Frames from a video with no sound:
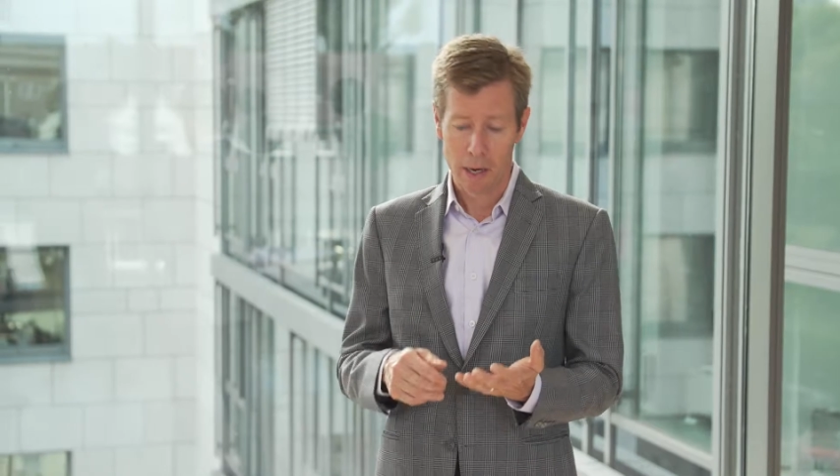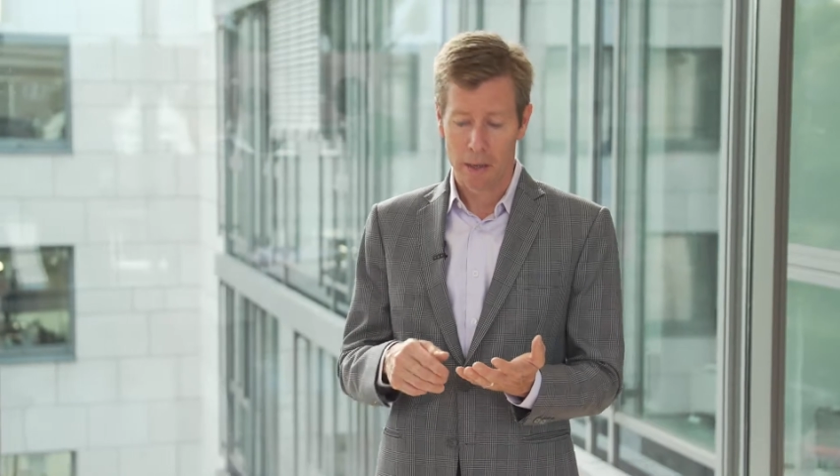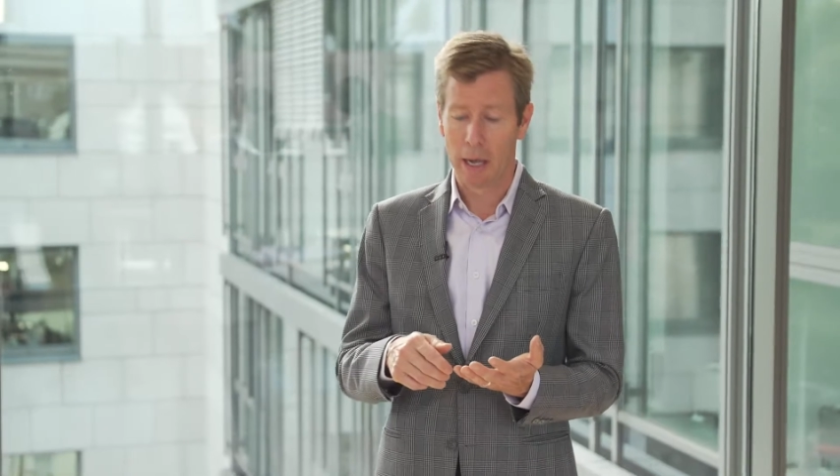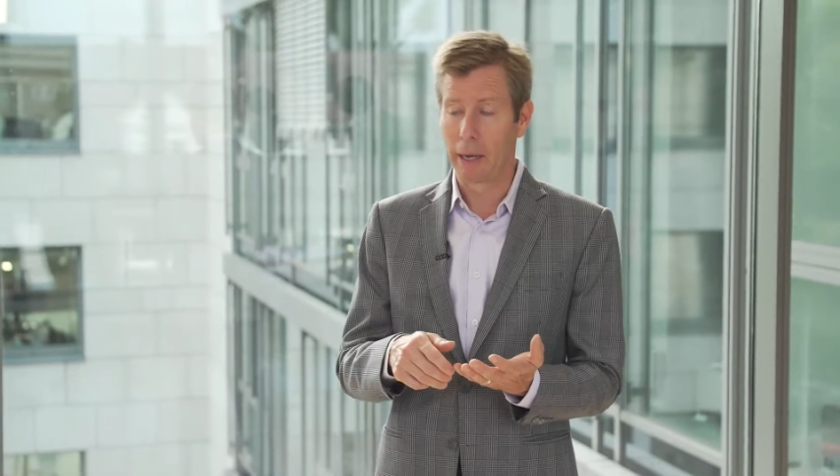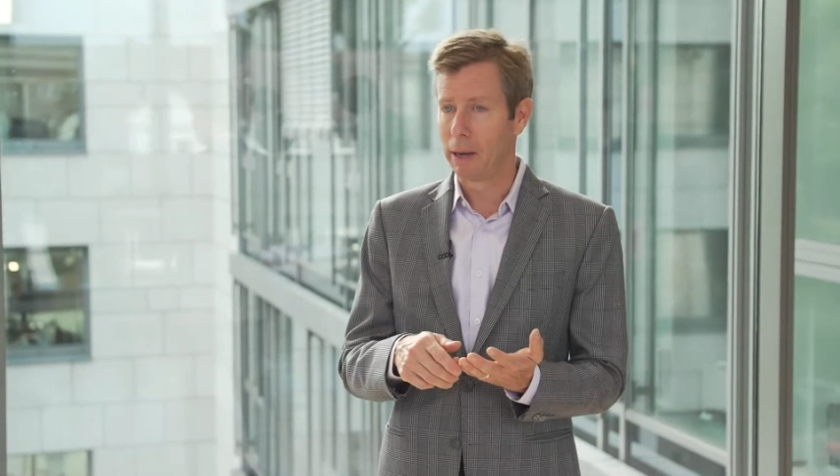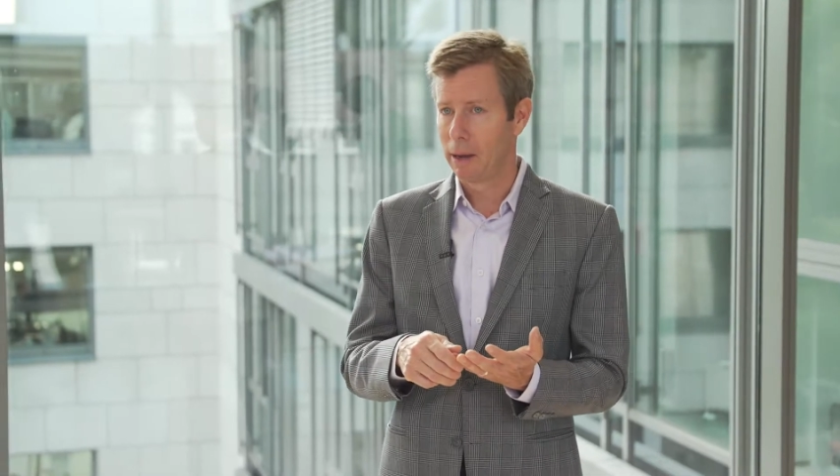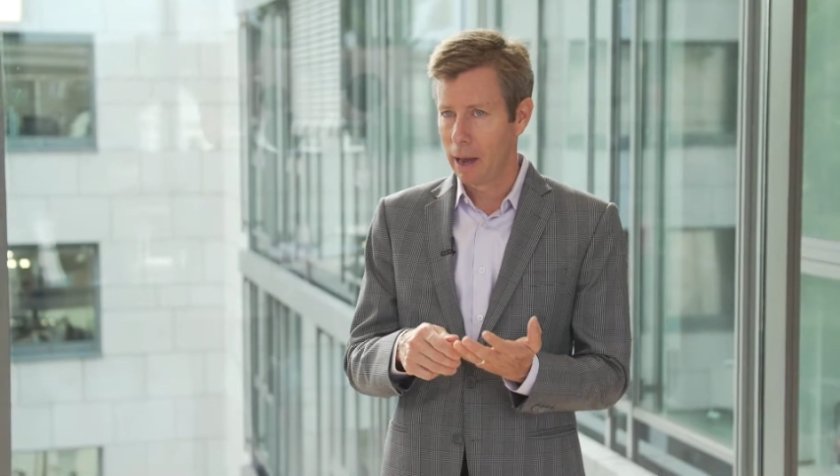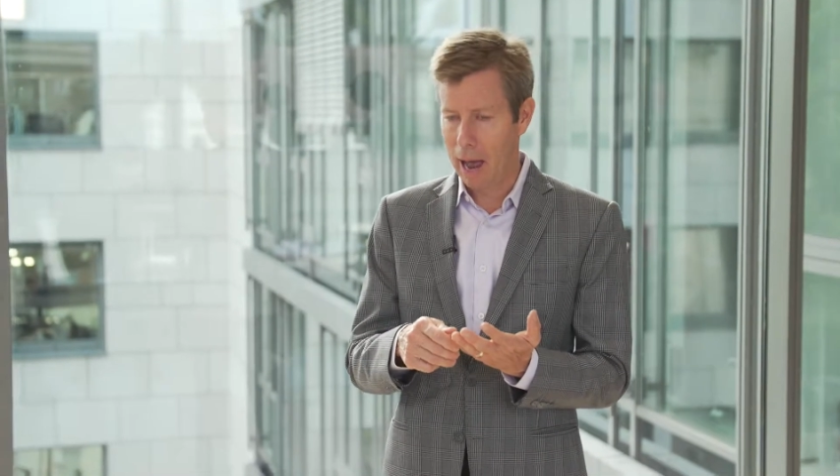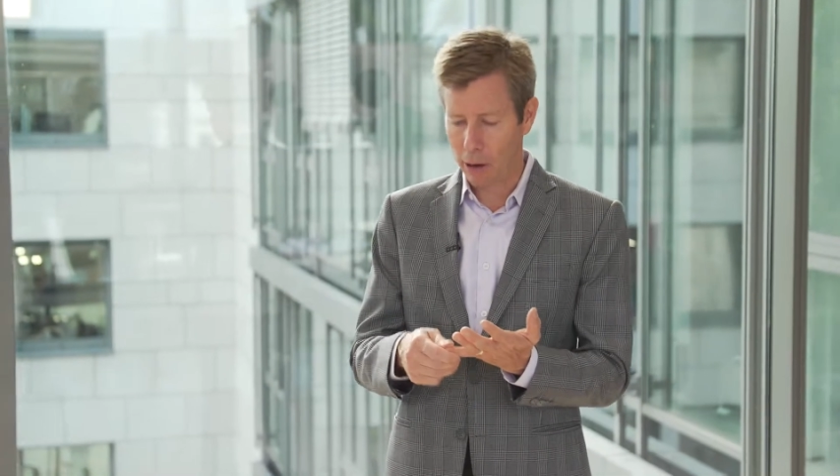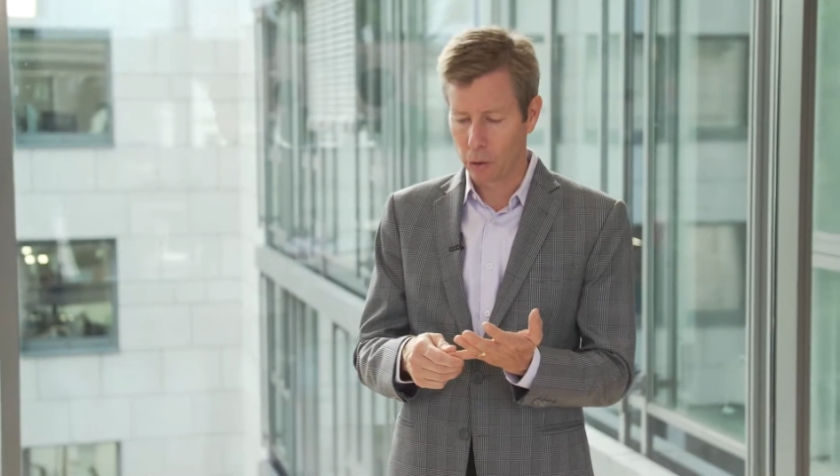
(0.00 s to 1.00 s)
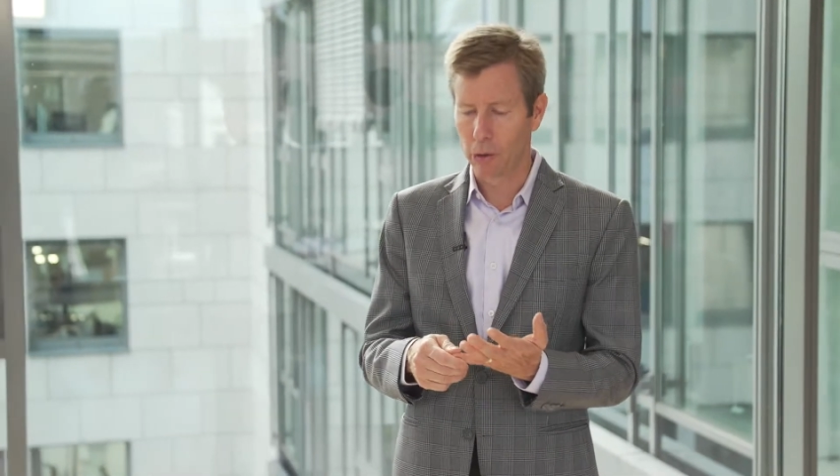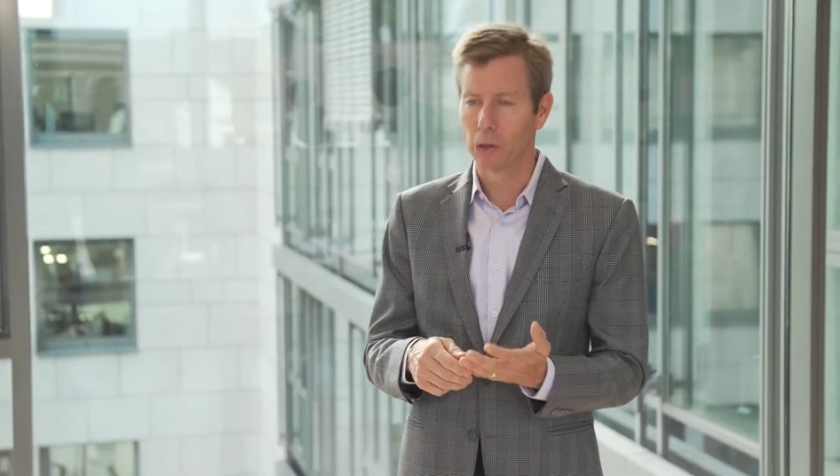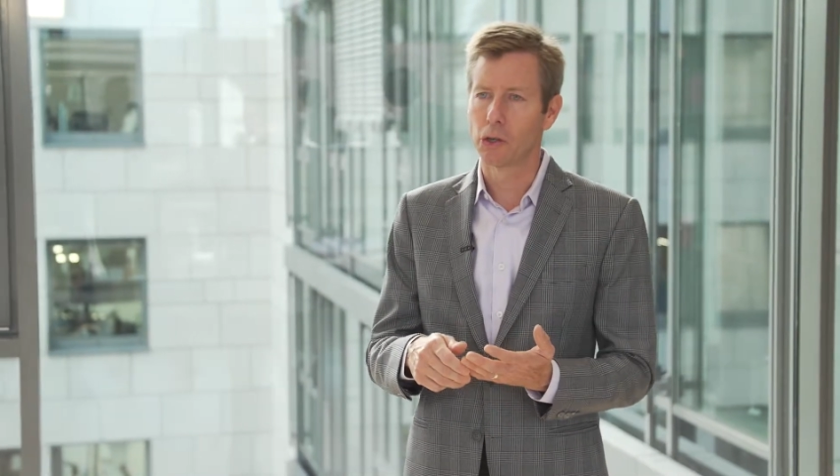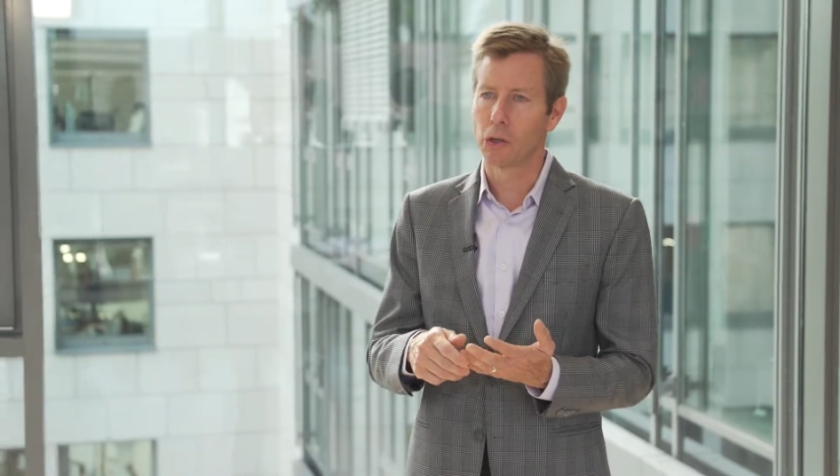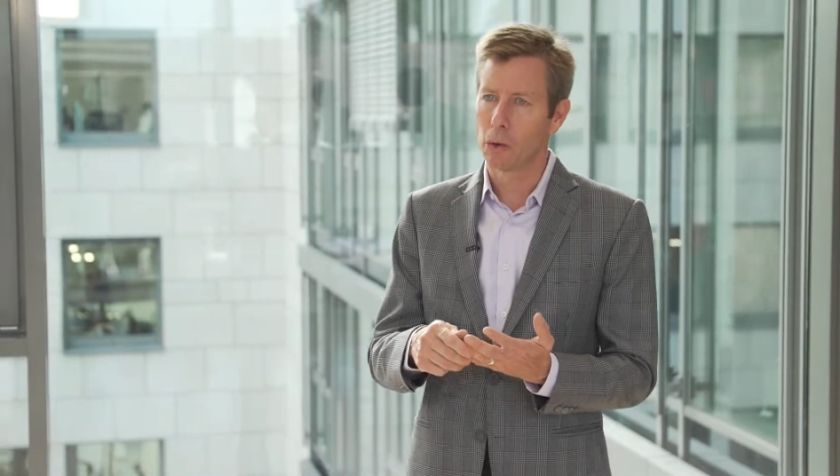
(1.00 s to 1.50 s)
like
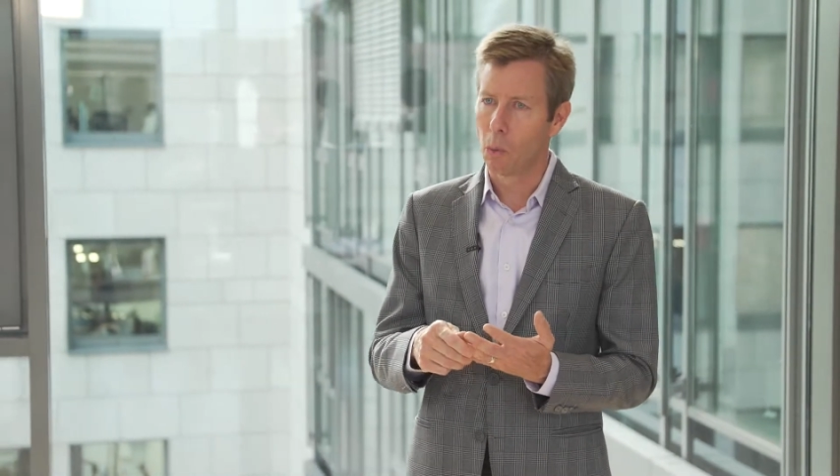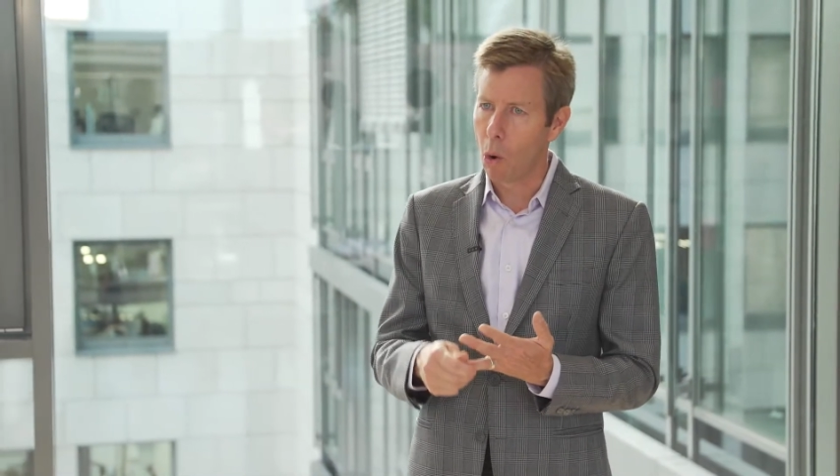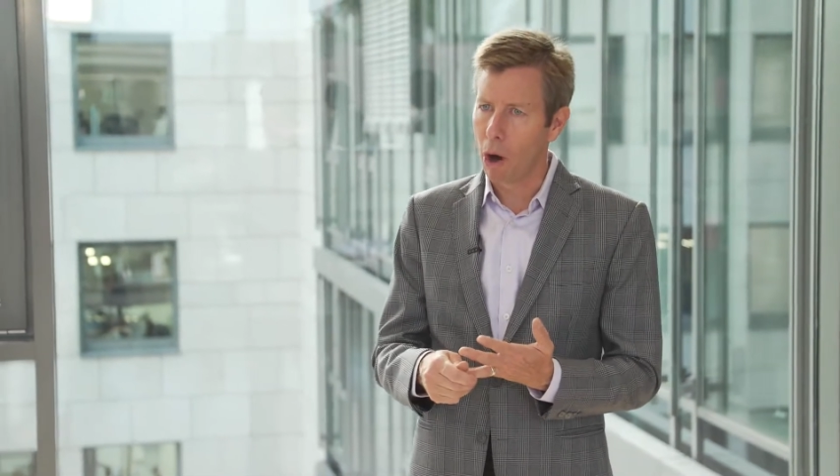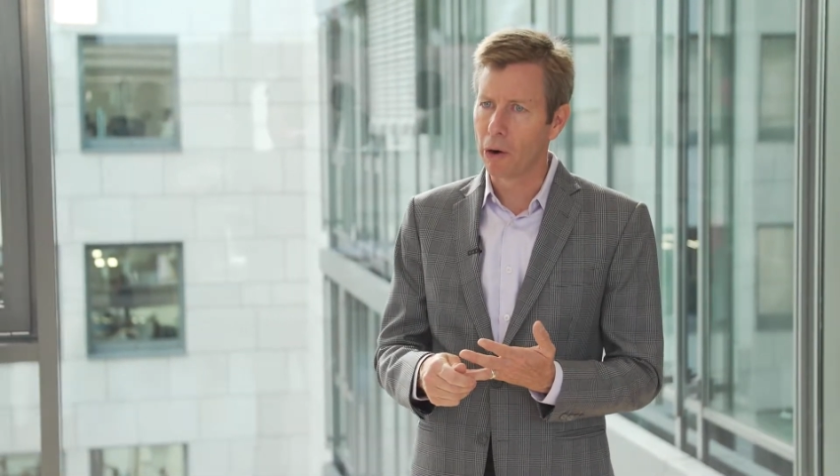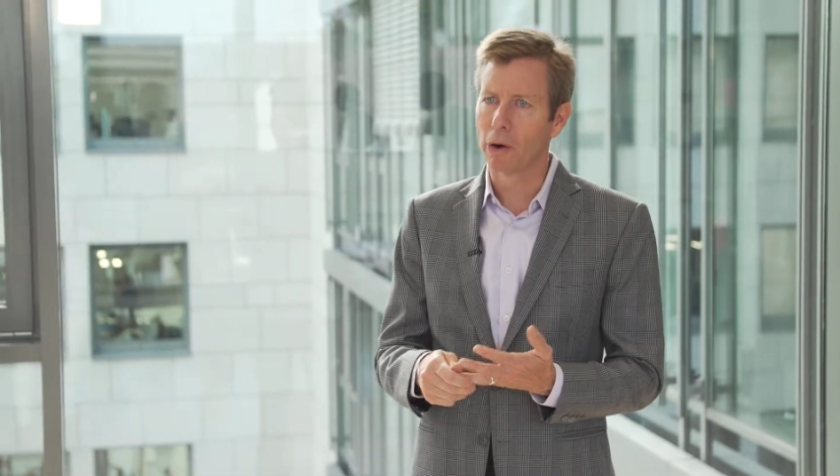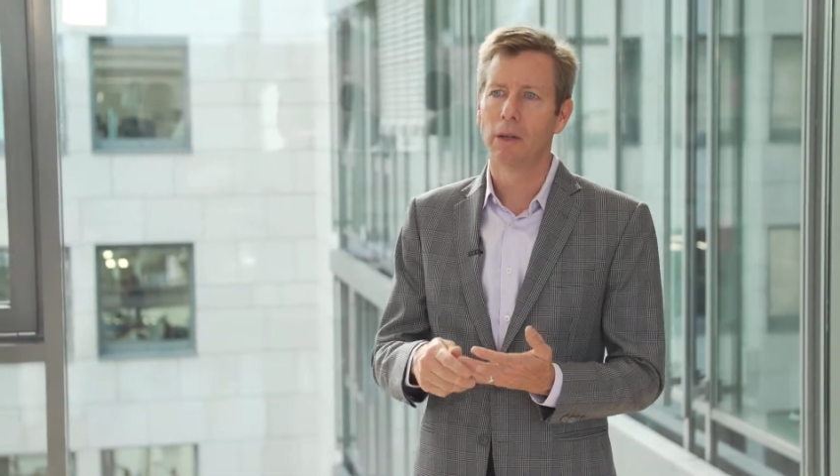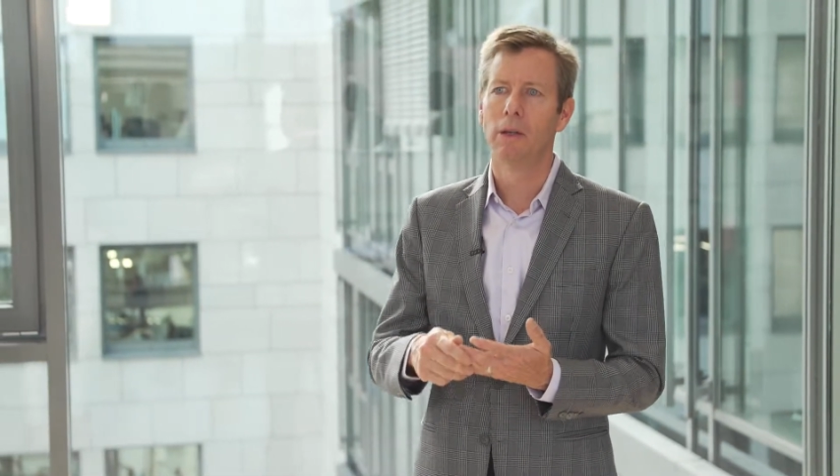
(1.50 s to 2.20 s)
agriculture, water,